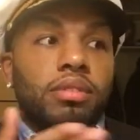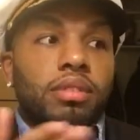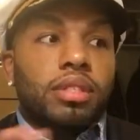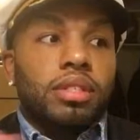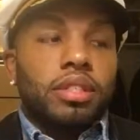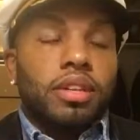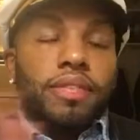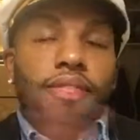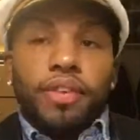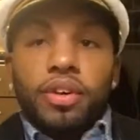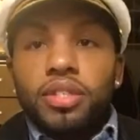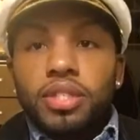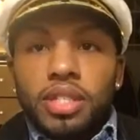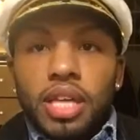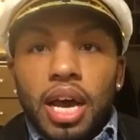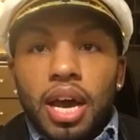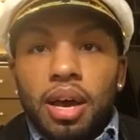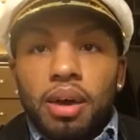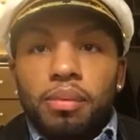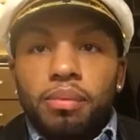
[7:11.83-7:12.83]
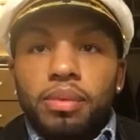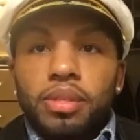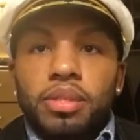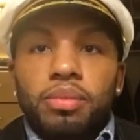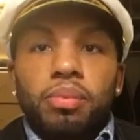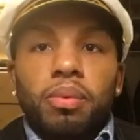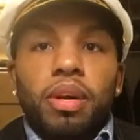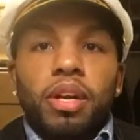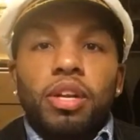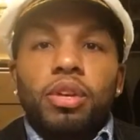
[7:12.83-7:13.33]
the first time was
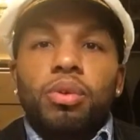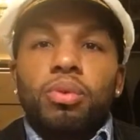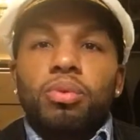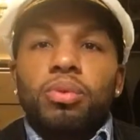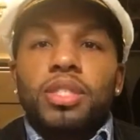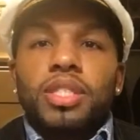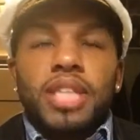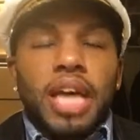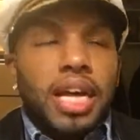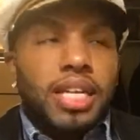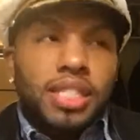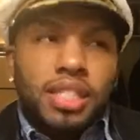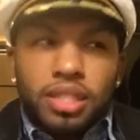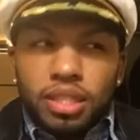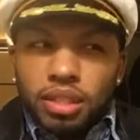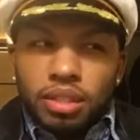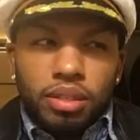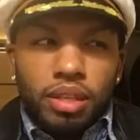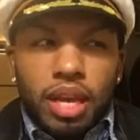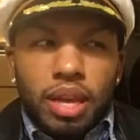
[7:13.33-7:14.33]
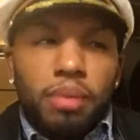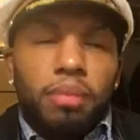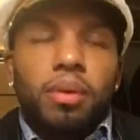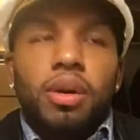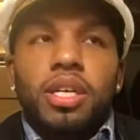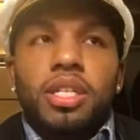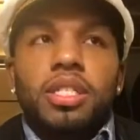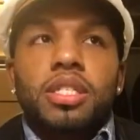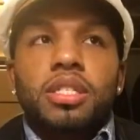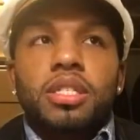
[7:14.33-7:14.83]
one of those testing, like,
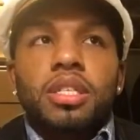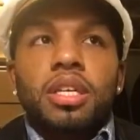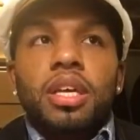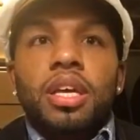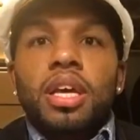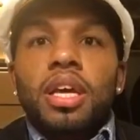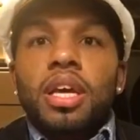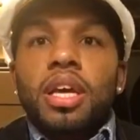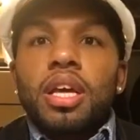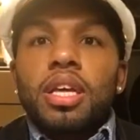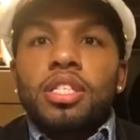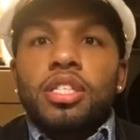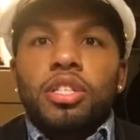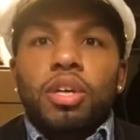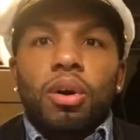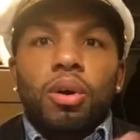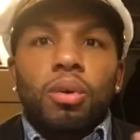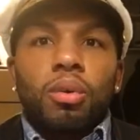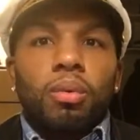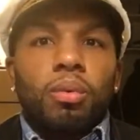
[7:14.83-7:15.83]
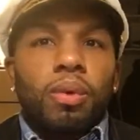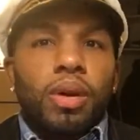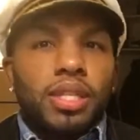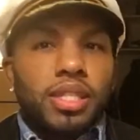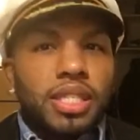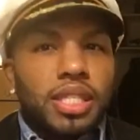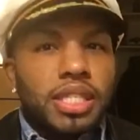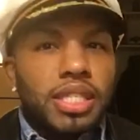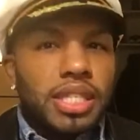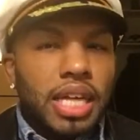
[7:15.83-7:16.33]
ones. So
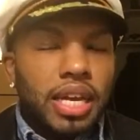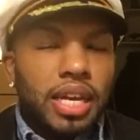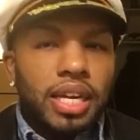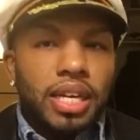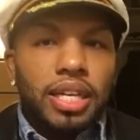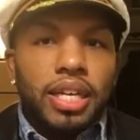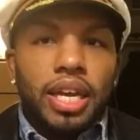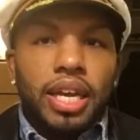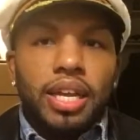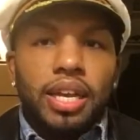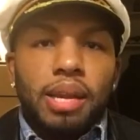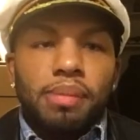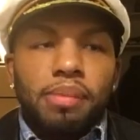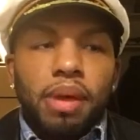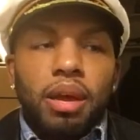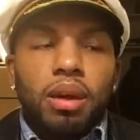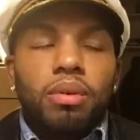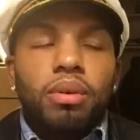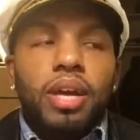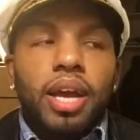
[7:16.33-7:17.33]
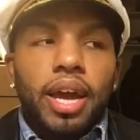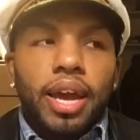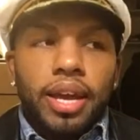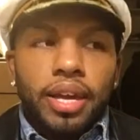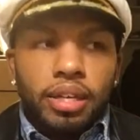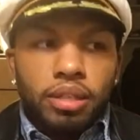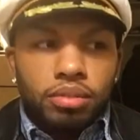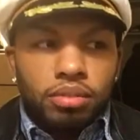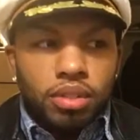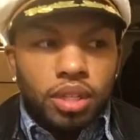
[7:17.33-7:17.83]
once he said it again, I'm like,
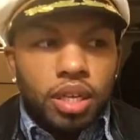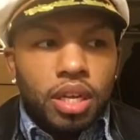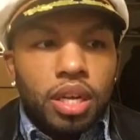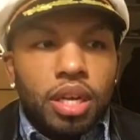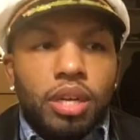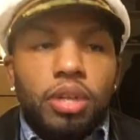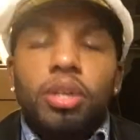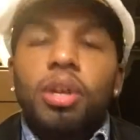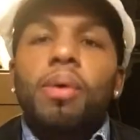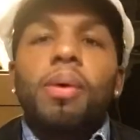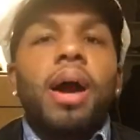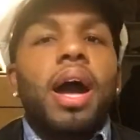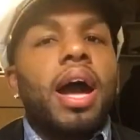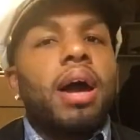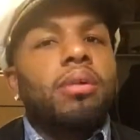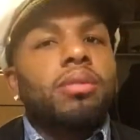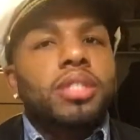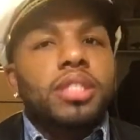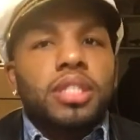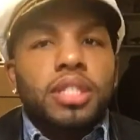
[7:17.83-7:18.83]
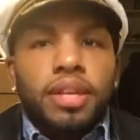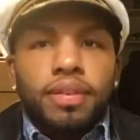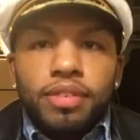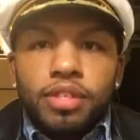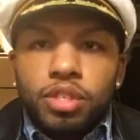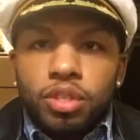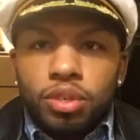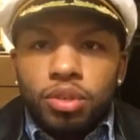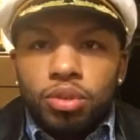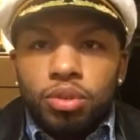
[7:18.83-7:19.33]
okay. You know what? I'll just give
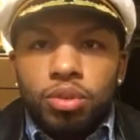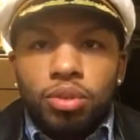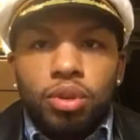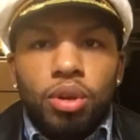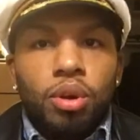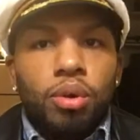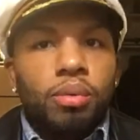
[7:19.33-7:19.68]
it to you.